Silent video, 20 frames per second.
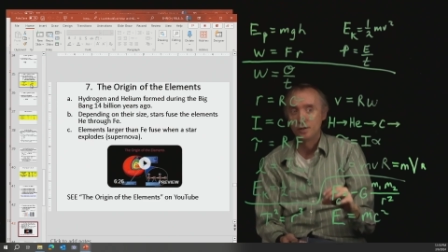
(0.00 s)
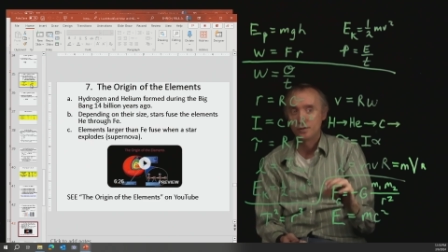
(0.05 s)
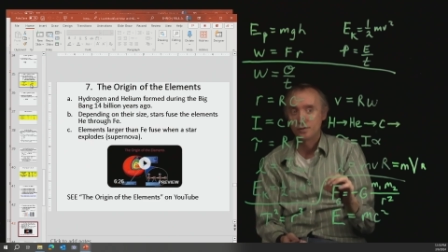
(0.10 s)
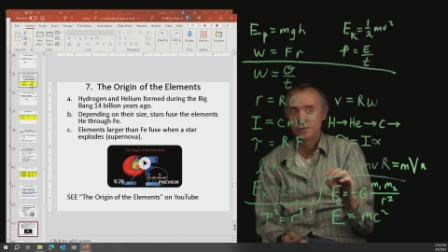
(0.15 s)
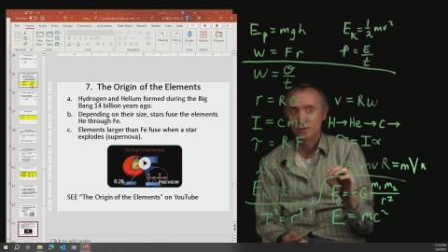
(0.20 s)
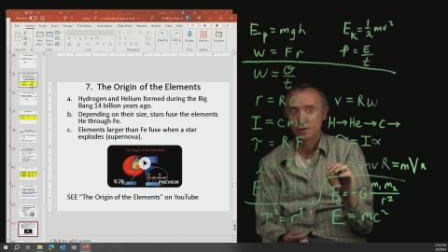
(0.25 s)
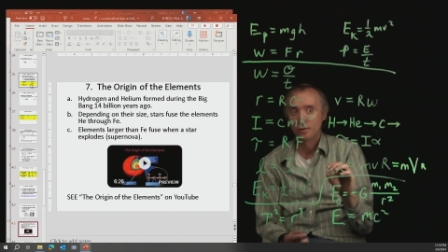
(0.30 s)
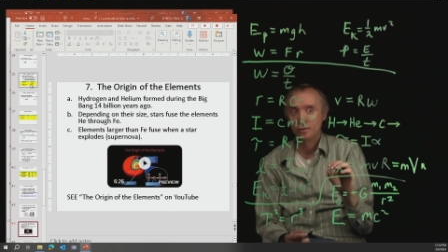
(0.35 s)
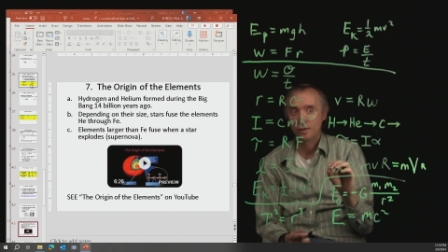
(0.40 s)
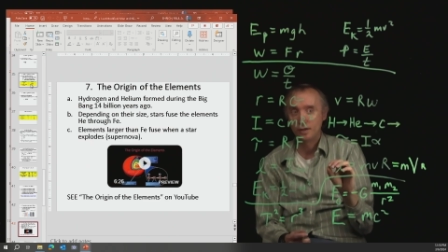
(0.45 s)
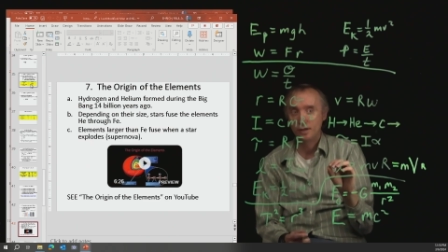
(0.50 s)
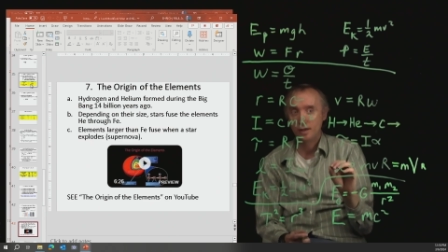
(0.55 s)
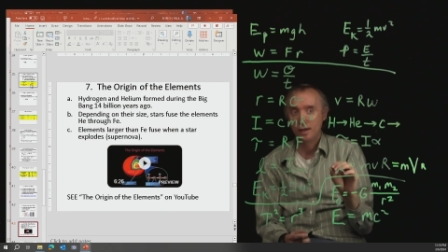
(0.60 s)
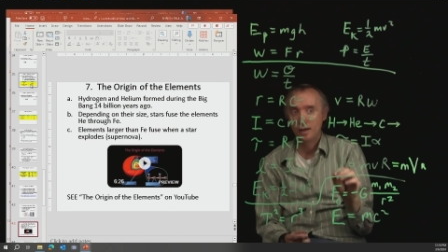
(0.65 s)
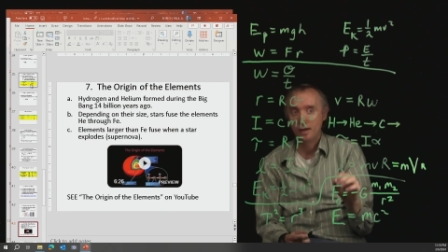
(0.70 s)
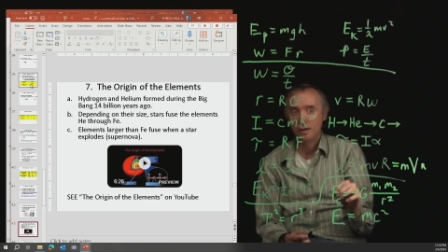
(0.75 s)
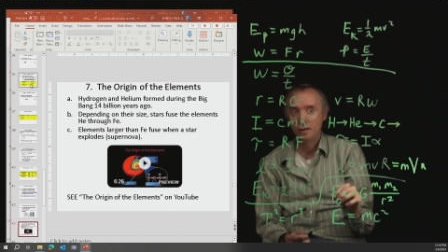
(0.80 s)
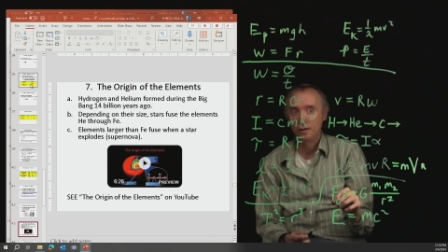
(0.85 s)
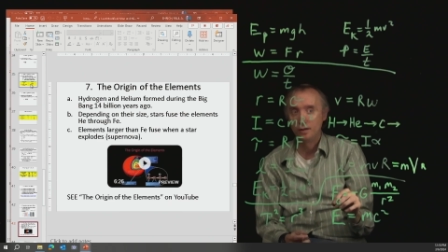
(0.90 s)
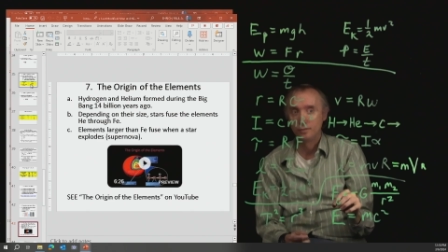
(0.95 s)
So the
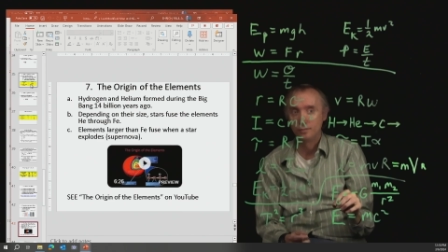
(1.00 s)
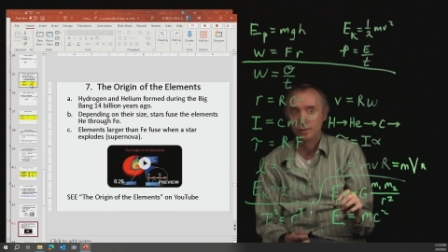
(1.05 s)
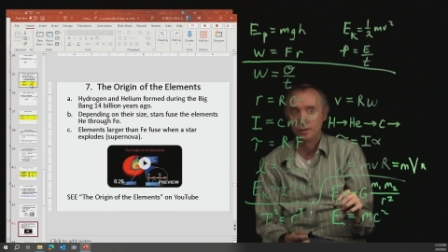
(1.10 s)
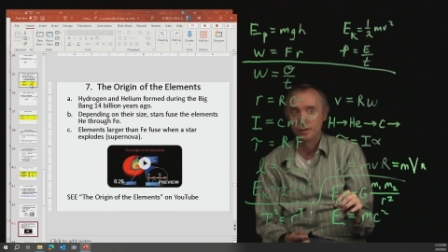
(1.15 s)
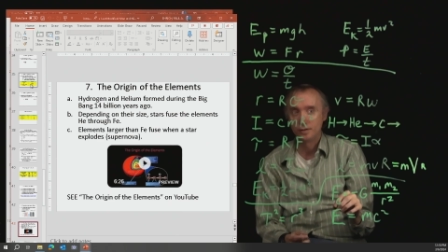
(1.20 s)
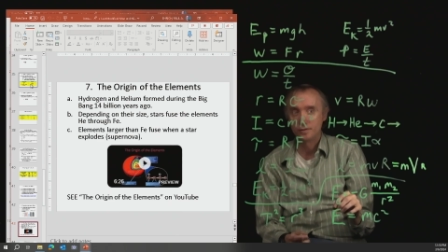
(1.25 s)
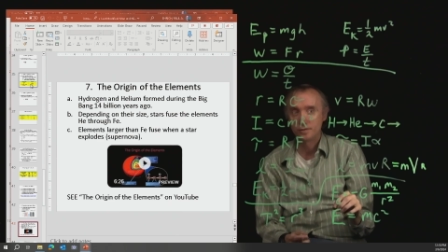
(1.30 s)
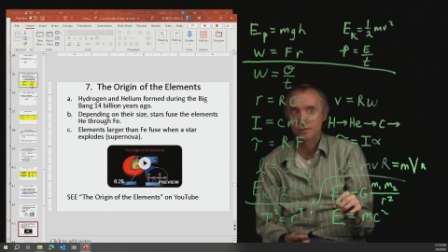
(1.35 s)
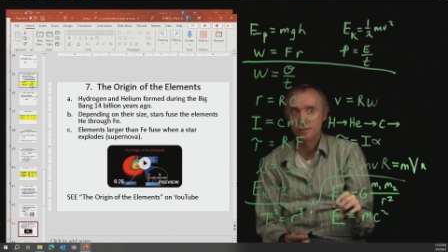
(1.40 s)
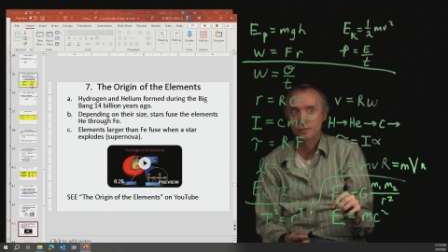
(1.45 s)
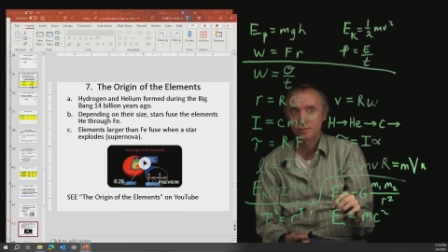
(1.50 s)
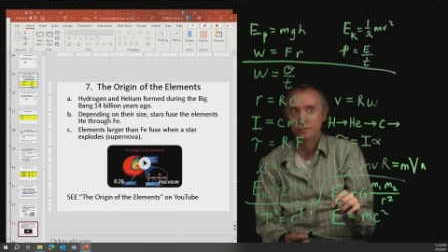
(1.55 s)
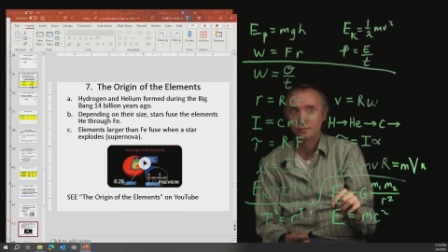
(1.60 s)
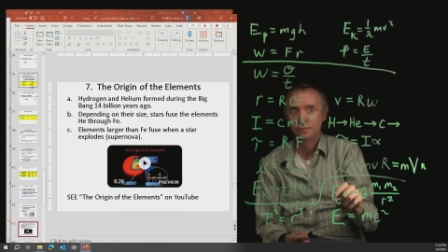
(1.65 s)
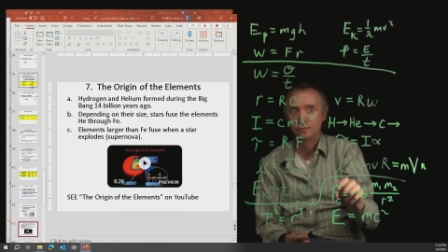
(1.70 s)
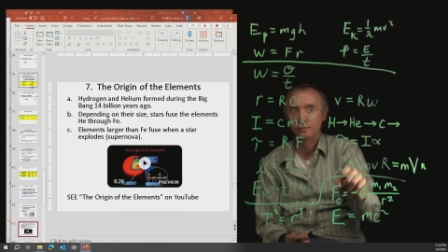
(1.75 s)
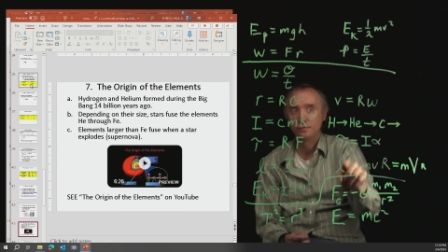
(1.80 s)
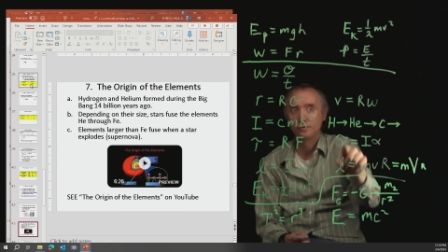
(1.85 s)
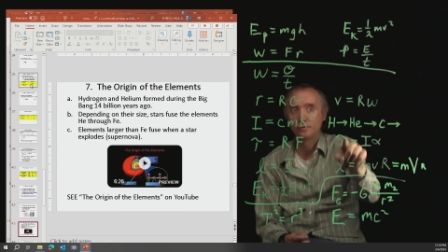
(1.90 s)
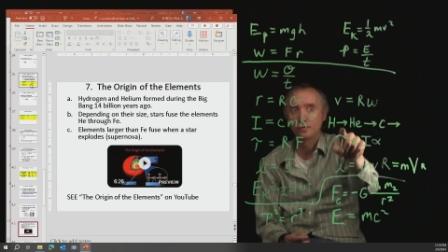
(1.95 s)
elements
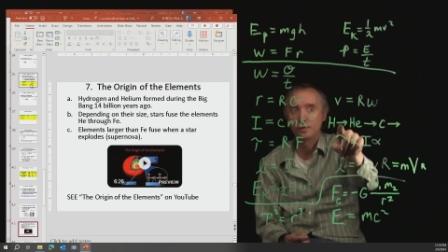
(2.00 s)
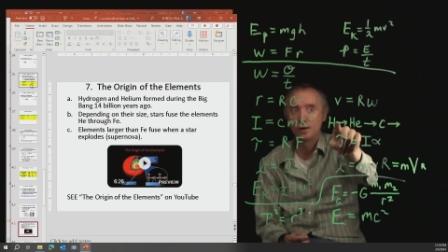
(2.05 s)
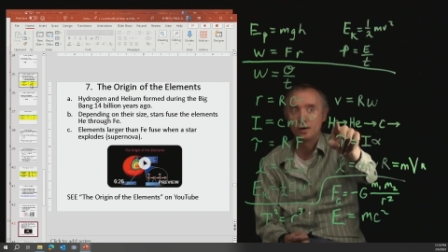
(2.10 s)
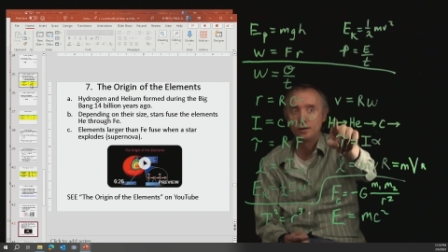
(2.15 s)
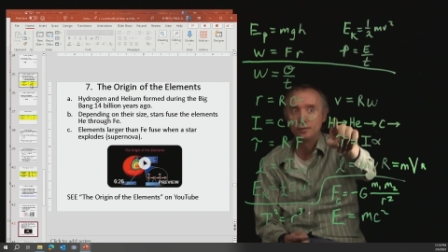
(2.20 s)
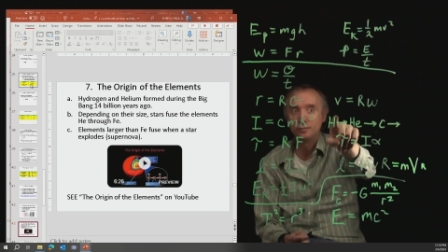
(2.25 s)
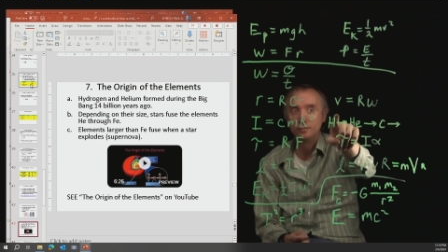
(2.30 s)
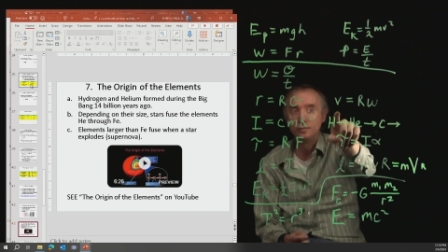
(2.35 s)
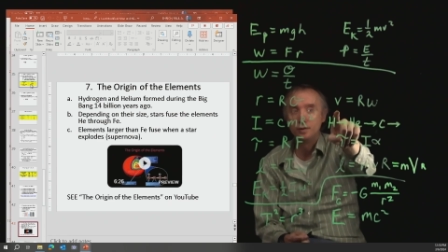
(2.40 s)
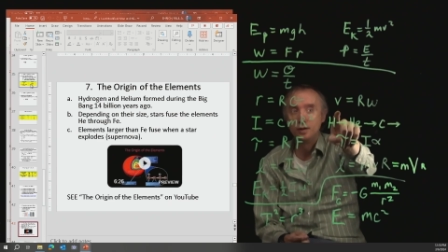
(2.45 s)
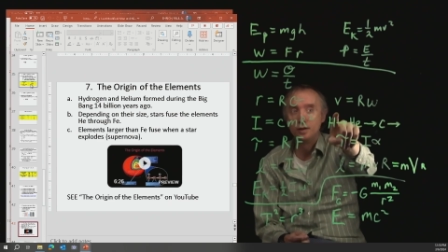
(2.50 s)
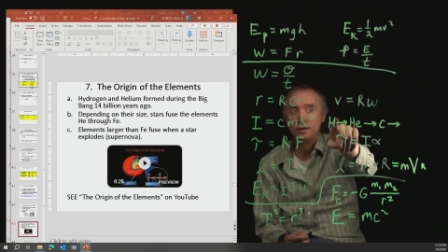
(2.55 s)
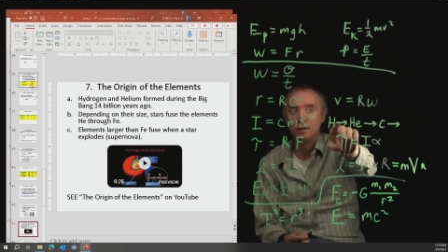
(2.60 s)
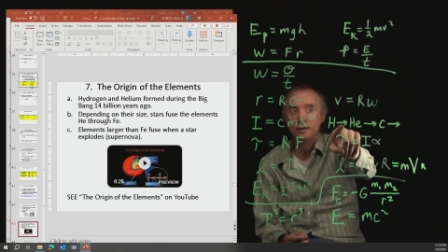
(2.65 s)
from